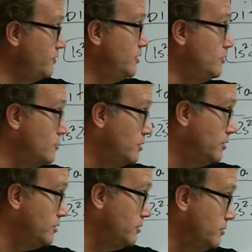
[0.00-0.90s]
in order to
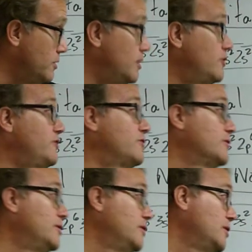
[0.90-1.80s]
do this,
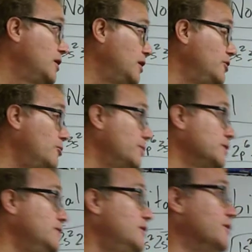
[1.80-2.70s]
and
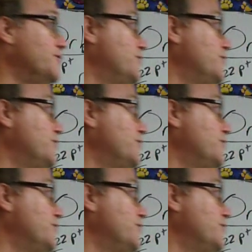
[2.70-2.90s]
knowing this.